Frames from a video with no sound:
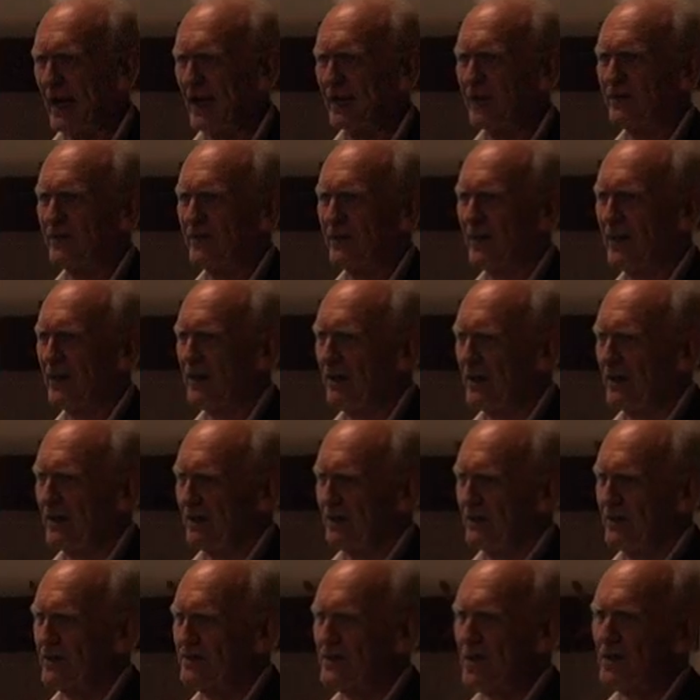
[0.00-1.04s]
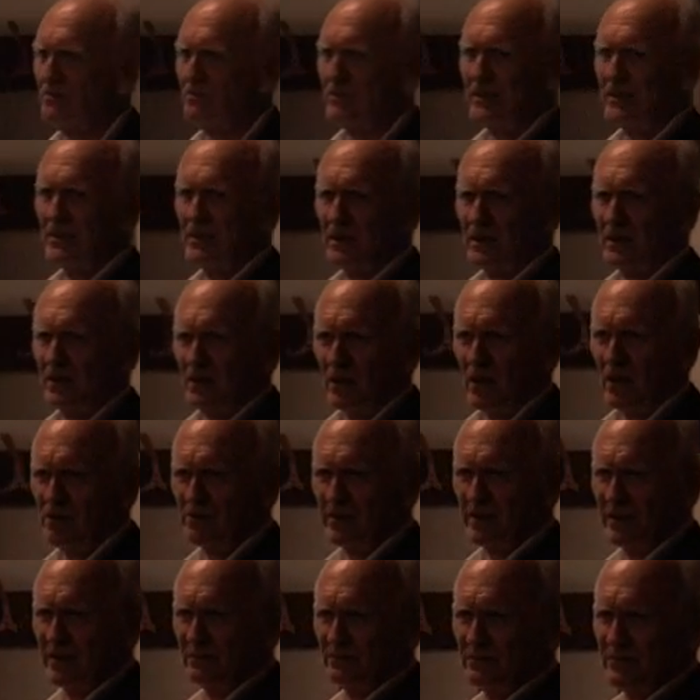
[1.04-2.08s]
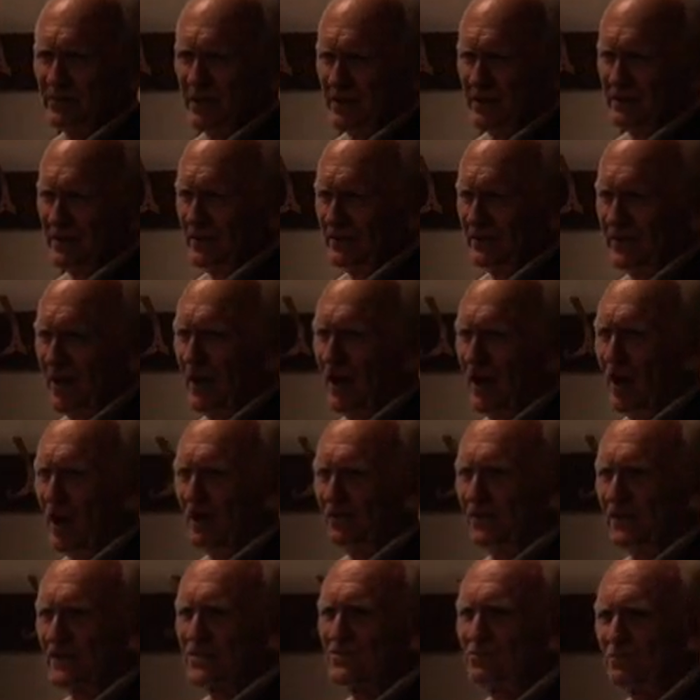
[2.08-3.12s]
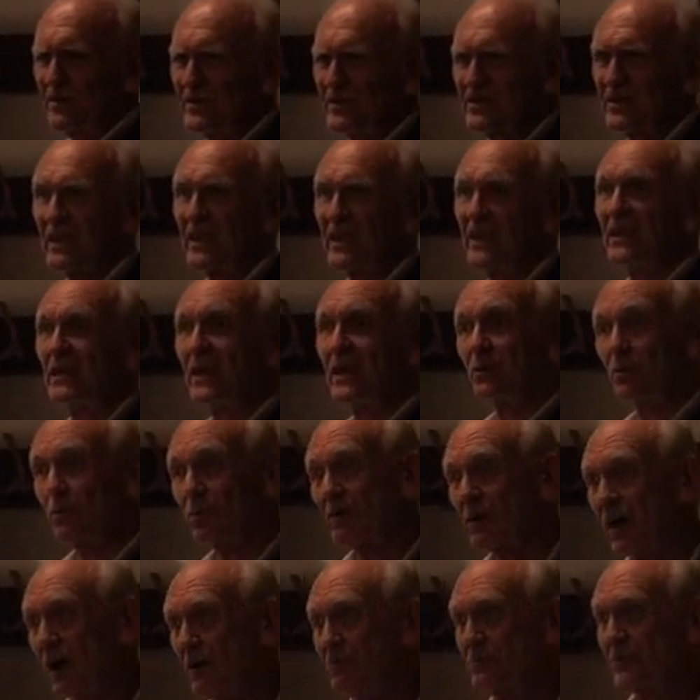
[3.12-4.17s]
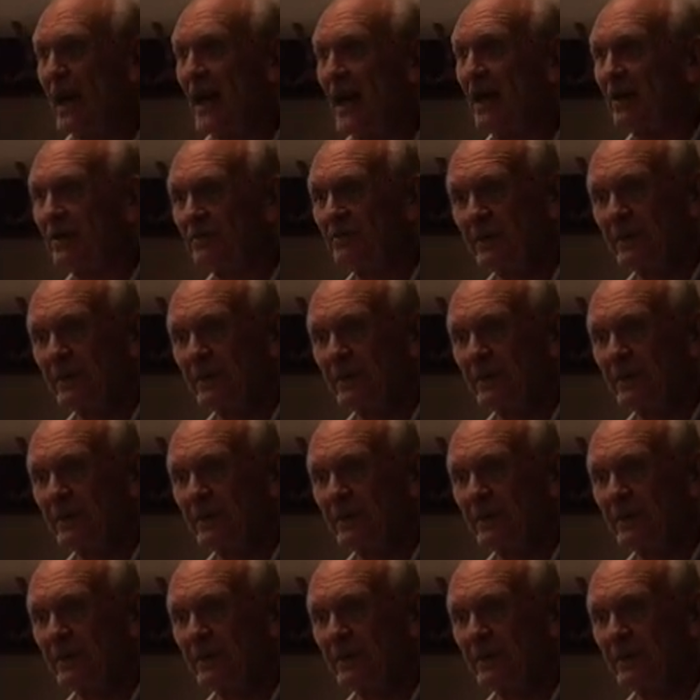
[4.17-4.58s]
and there's only the half that's risky will go down.